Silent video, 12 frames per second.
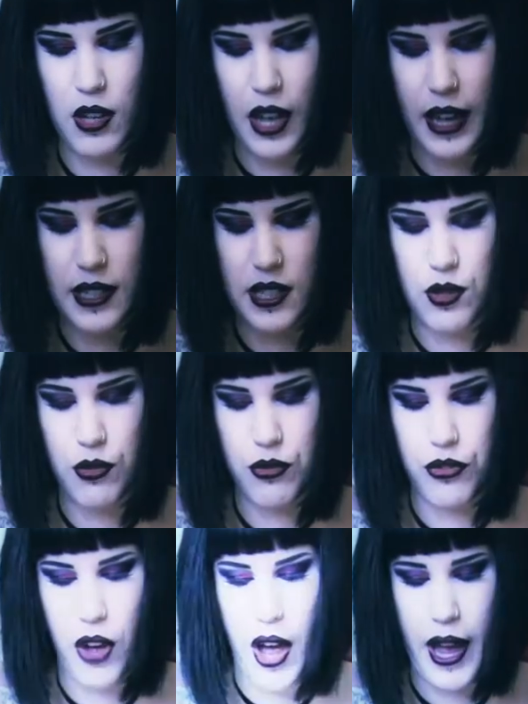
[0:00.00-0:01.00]
nice and
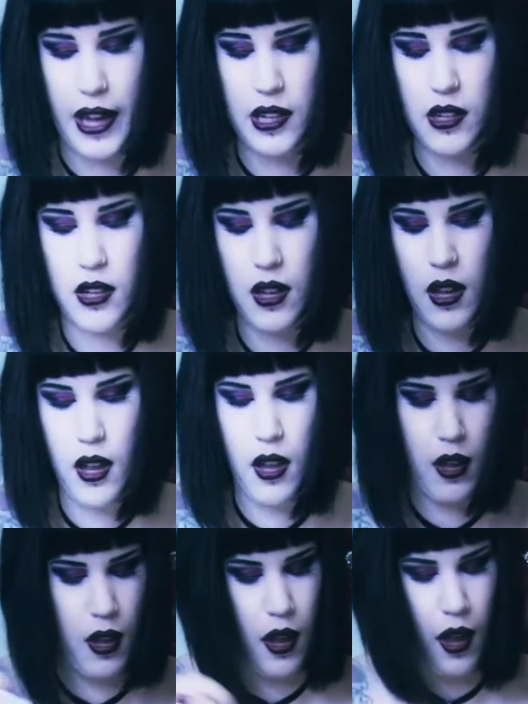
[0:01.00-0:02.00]
fine.
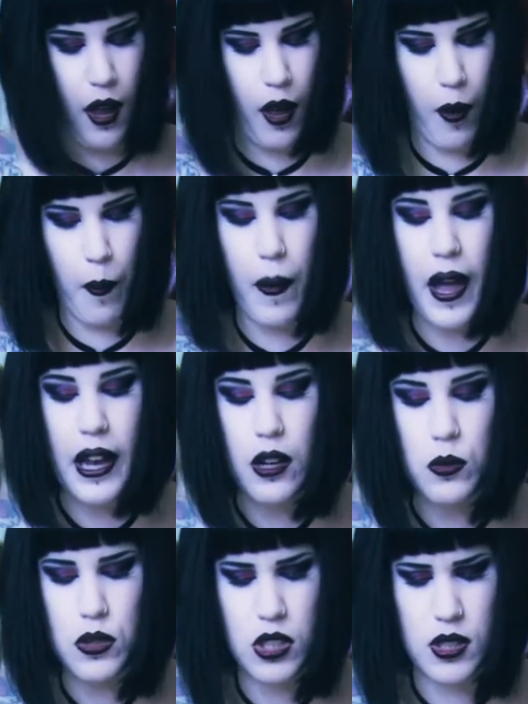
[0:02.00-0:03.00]
Um, and
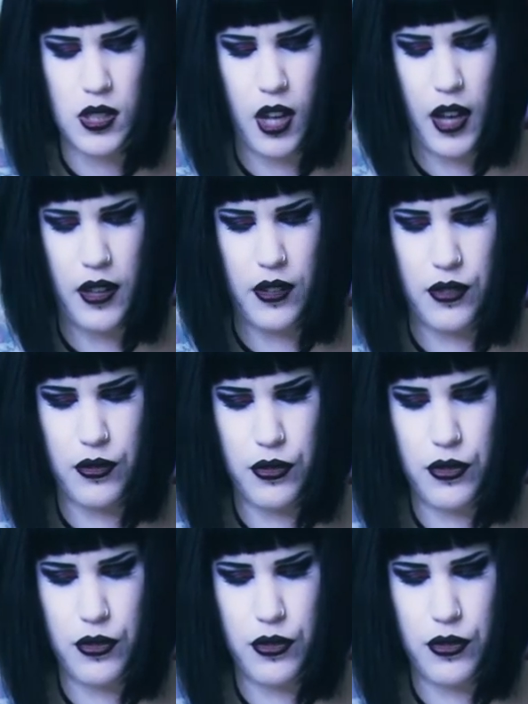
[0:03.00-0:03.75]
it will just kind of